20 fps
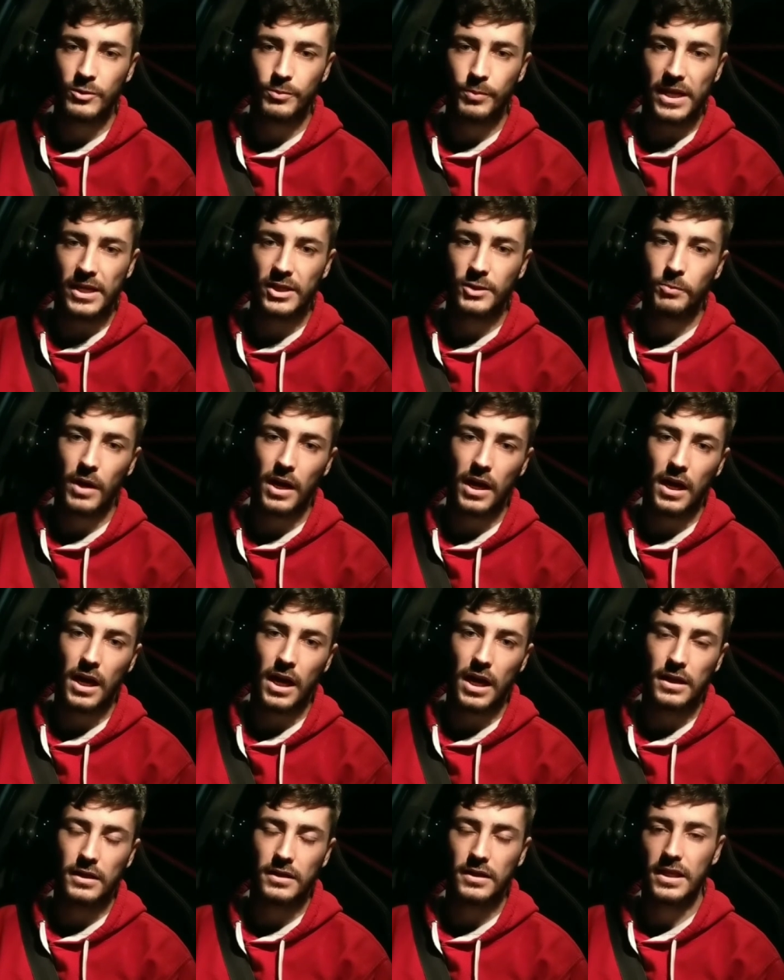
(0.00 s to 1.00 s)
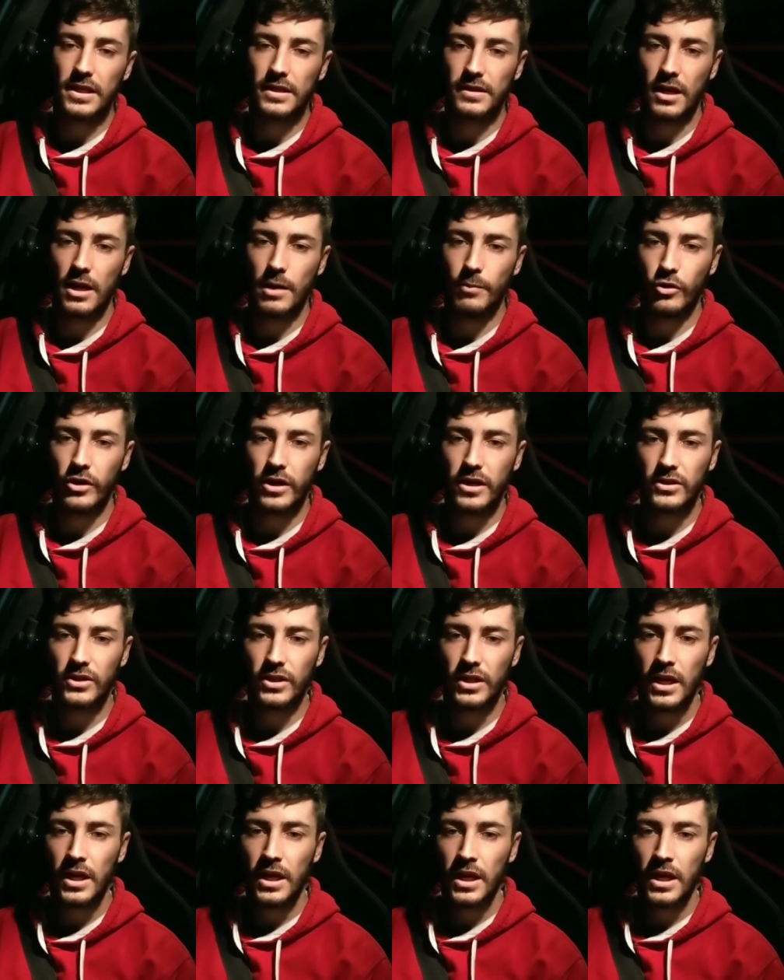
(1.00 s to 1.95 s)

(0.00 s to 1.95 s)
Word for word: Beaks bar and ASR brace.